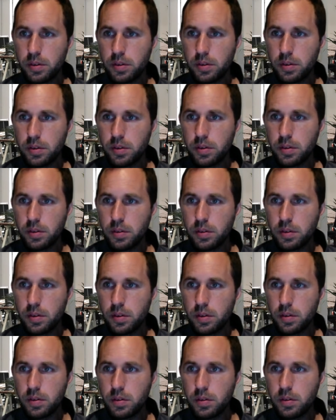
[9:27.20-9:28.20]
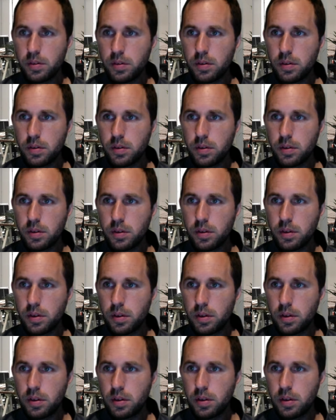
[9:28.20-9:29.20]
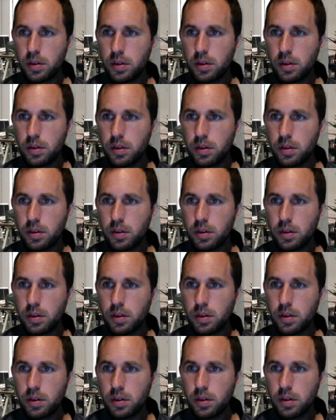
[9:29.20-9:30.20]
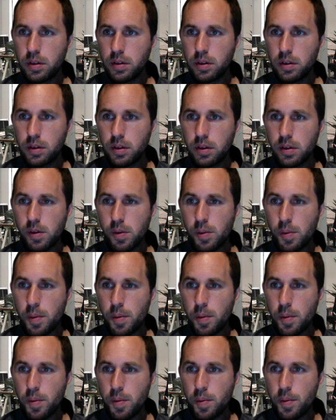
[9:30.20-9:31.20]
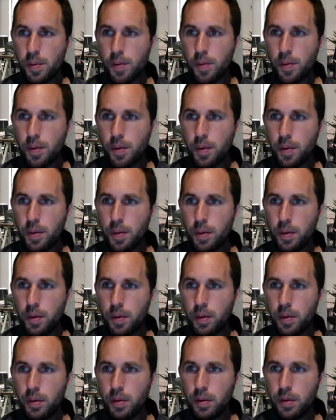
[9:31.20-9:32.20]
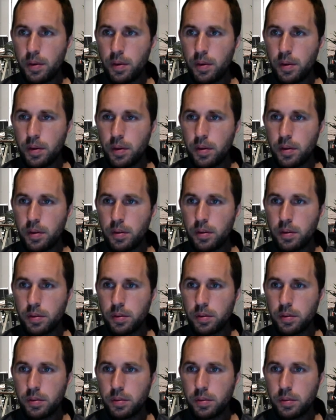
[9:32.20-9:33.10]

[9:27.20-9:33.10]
Nothing is said.